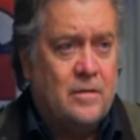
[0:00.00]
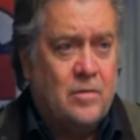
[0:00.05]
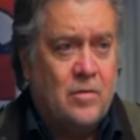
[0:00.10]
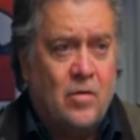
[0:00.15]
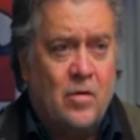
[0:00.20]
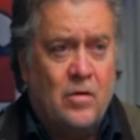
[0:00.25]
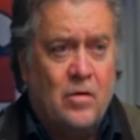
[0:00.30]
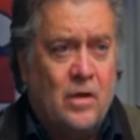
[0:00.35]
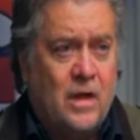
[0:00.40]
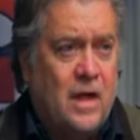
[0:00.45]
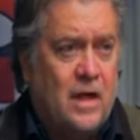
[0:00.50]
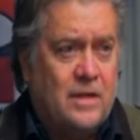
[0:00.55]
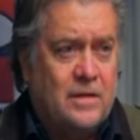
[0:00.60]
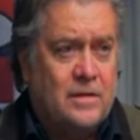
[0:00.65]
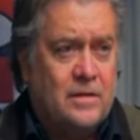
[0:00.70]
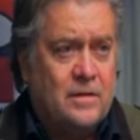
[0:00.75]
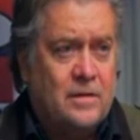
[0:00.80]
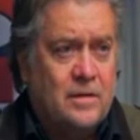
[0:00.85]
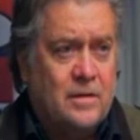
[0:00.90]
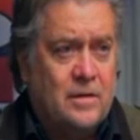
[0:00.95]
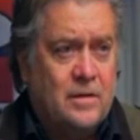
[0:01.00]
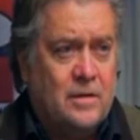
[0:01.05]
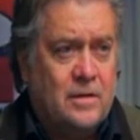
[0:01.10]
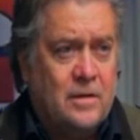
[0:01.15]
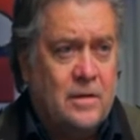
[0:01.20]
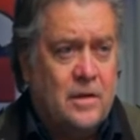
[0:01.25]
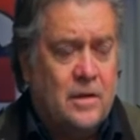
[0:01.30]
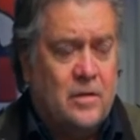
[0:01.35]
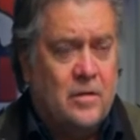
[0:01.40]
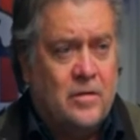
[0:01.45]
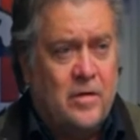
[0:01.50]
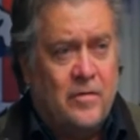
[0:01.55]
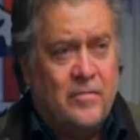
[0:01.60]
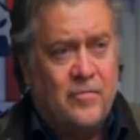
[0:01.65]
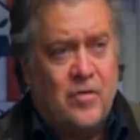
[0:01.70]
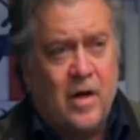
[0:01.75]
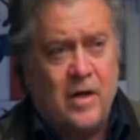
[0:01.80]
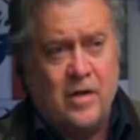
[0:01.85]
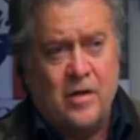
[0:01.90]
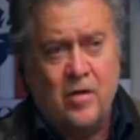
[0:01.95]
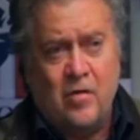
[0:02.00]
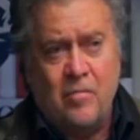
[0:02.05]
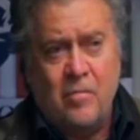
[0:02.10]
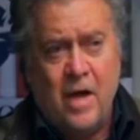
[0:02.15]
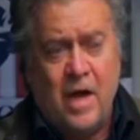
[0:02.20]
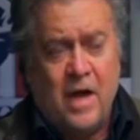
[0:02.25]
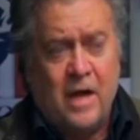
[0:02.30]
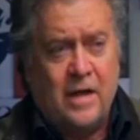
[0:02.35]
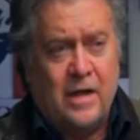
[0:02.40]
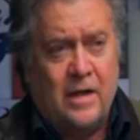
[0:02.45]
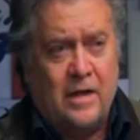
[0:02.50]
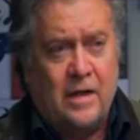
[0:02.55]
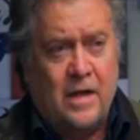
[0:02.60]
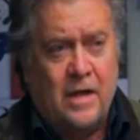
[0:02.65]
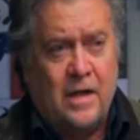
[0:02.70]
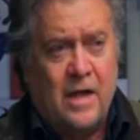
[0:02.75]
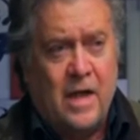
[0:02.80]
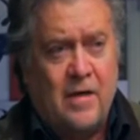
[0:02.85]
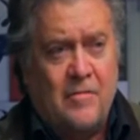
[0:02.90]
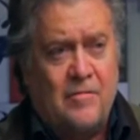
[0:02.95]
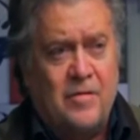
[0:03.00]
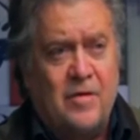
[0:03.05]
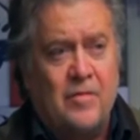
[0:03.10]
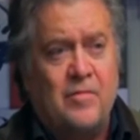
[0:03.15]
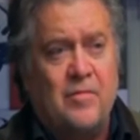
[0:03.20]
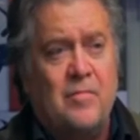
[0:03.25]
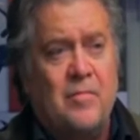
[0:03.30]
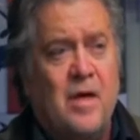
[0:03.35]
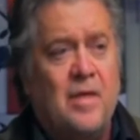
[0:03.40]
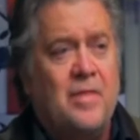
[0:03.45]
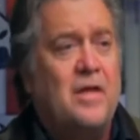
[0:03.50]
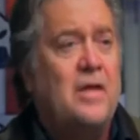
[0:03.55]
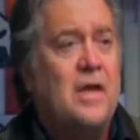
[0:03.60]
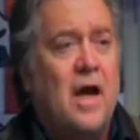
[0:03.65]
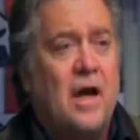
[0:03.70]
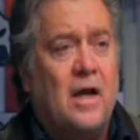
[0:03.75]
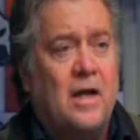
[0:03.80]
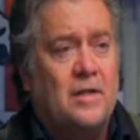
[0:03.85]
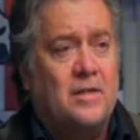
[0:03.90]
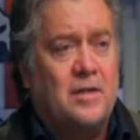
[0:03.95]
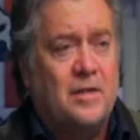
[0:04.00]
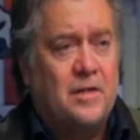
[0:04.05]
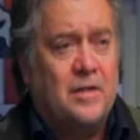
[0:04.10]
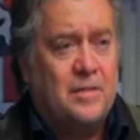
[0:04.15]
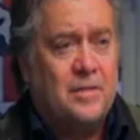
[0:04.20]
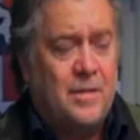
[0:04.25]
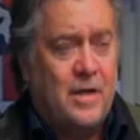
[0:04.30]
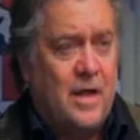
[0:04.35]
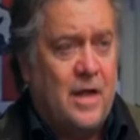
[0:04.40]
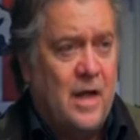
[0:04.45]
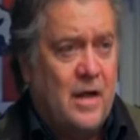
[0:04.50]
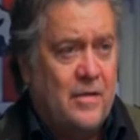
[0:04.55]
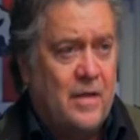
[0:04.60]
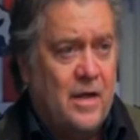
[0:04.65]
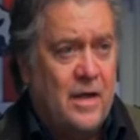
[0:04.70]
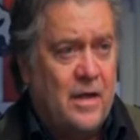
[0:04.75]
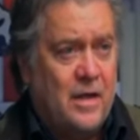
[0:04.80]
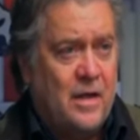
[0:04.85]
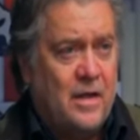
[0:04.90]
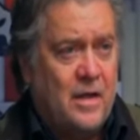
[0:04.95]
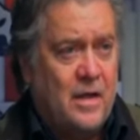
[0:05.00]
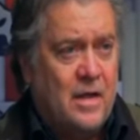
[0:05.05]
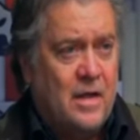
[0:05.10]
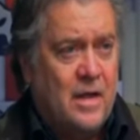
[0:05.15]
They're all lies. They've tried to go back and have different methodologies about how they're